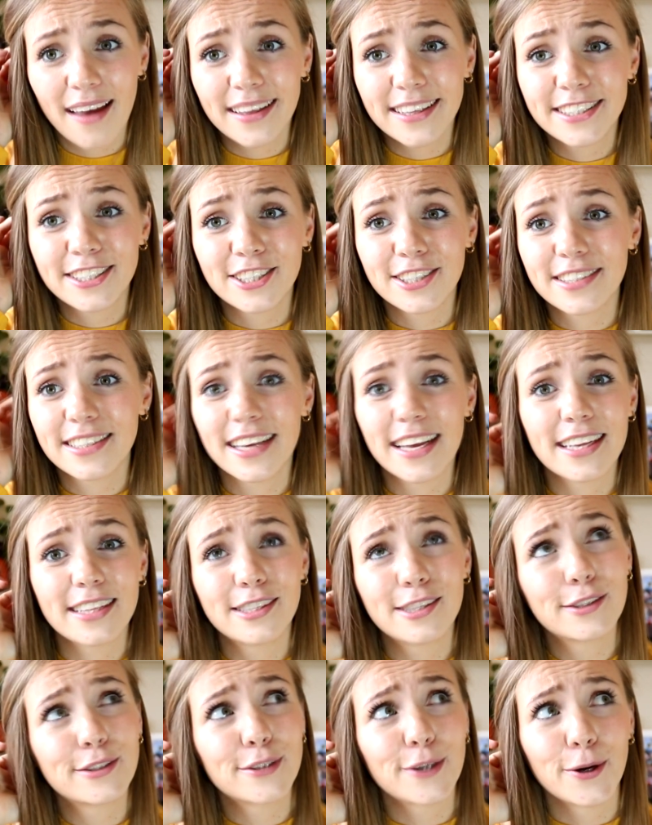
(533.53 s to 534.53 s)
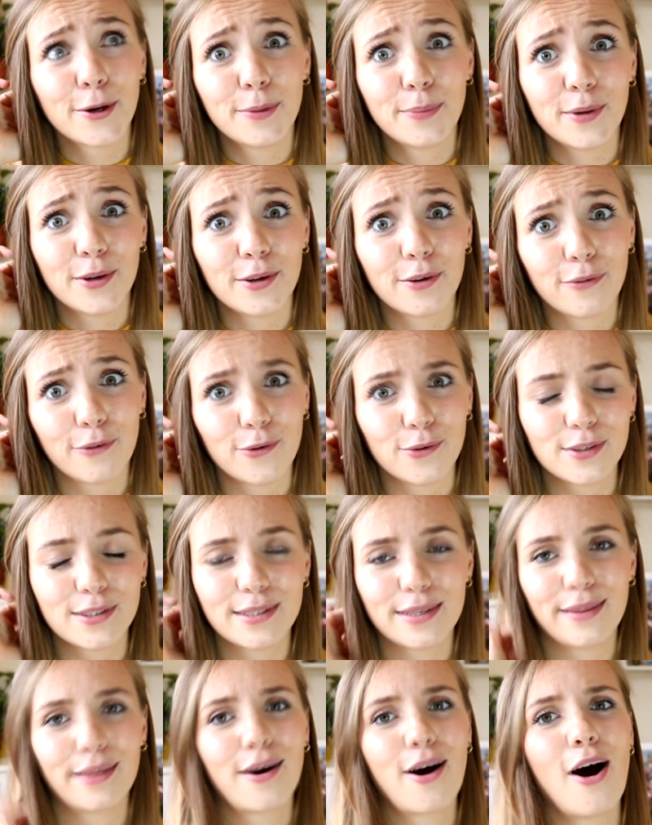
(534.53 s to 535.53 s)
just, it's so beautiful to
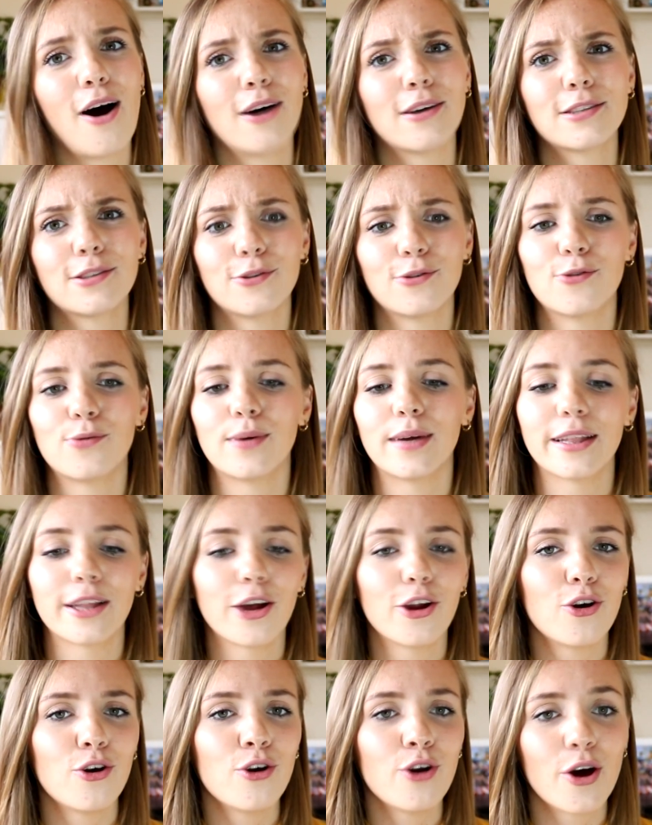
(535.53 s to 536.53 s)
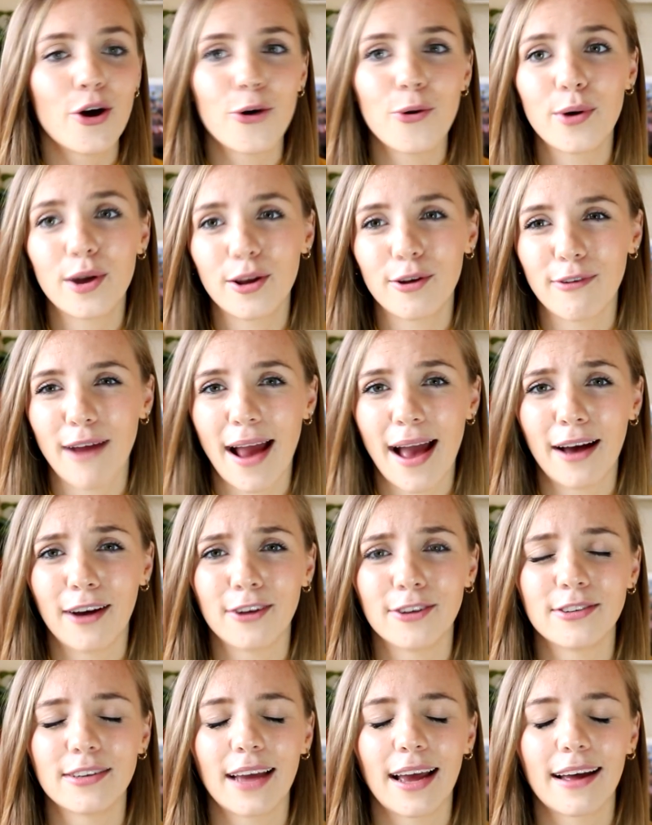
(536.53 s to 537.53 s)
see the castle with no one
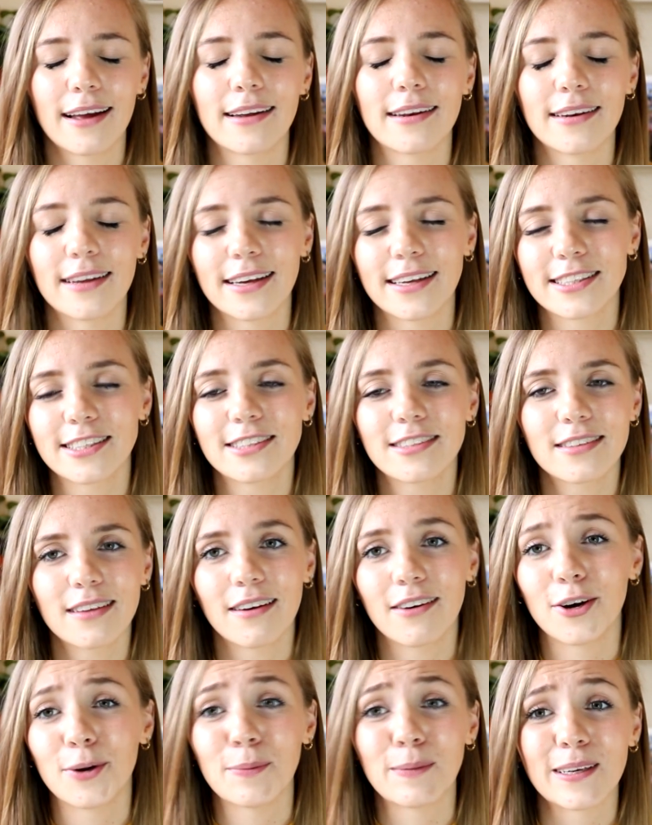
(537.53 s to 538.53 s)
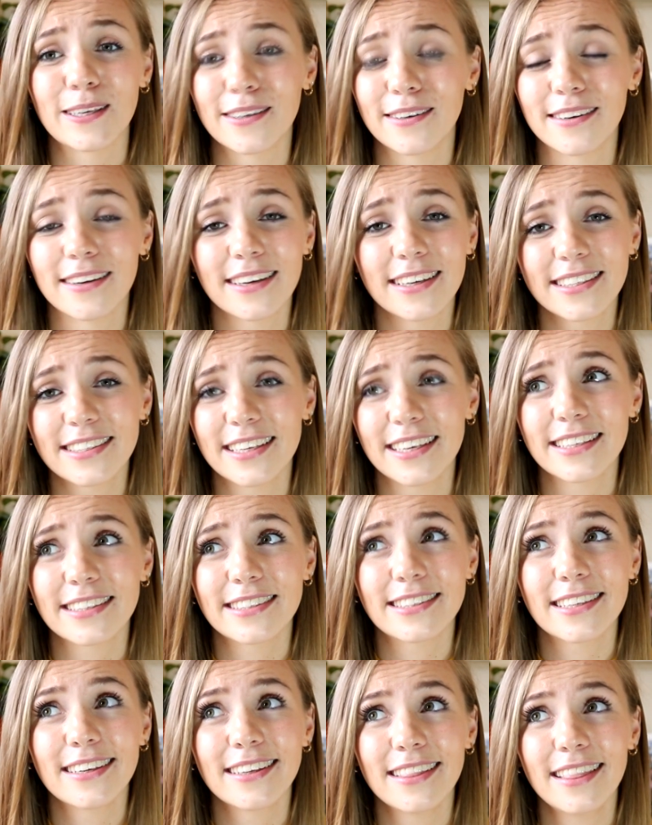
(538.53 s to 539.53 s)
around, and it's, oh my goodness,
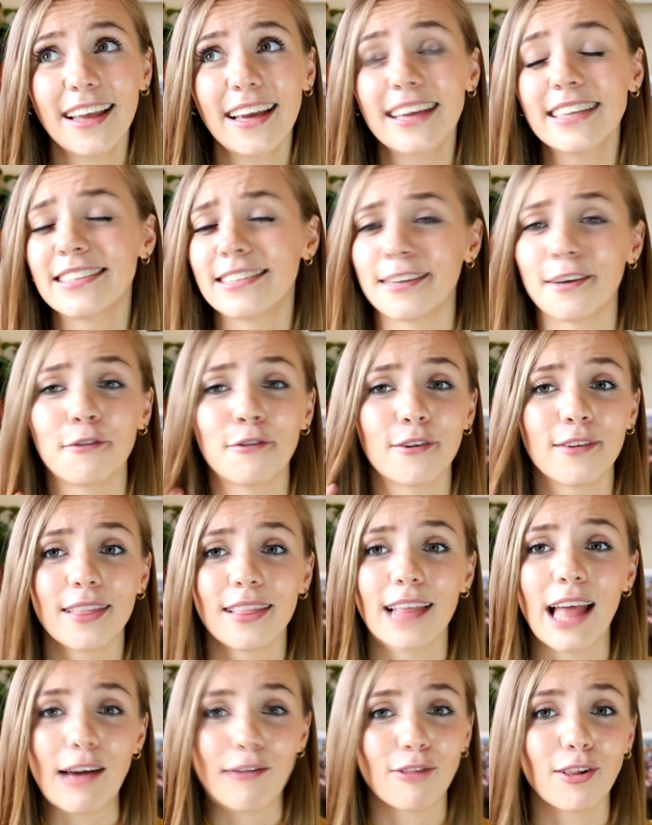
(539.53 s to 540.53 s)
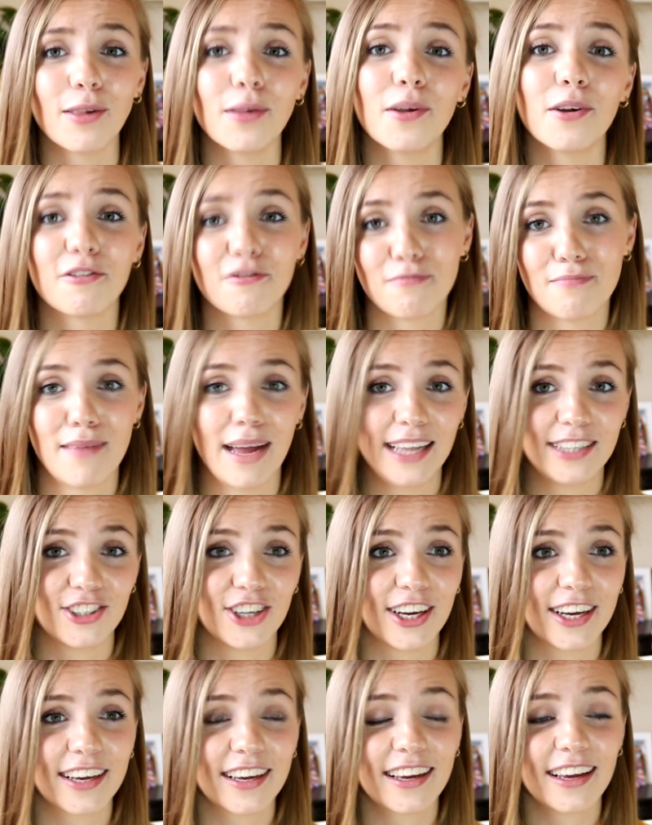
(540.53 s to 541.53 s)
it's like a different level of
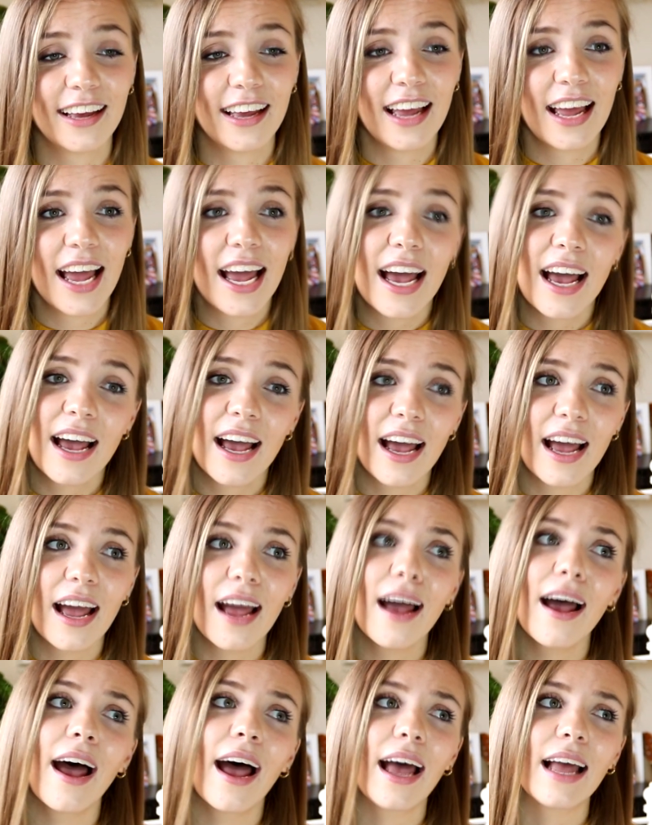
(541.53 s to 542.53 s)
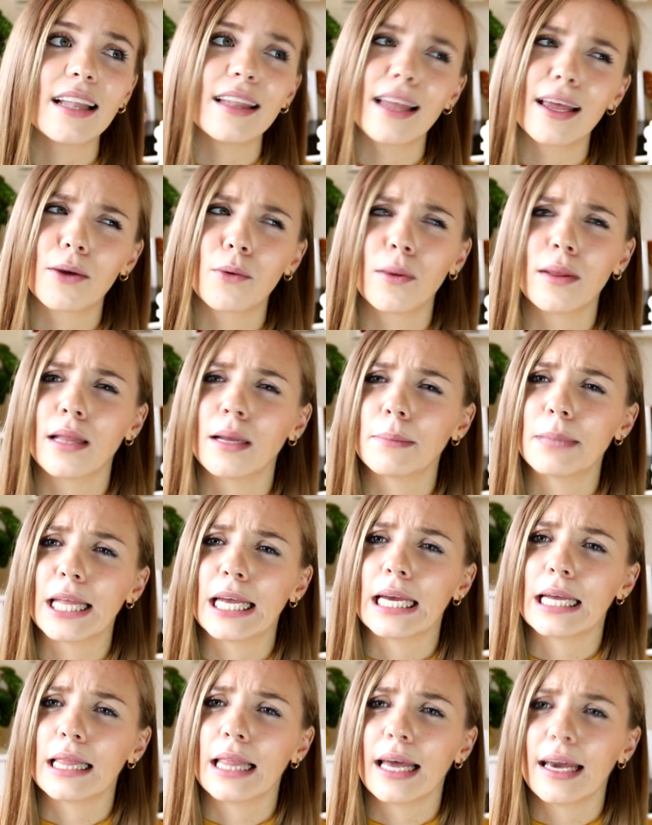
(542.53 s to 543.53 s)
magic. And like when they're
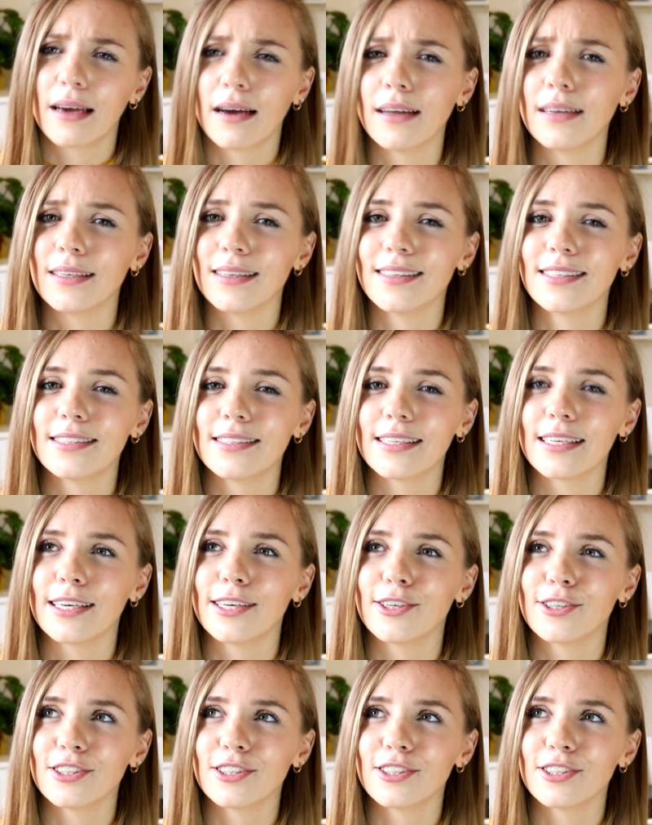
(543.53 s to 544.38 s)
playing like Under the Sea, you're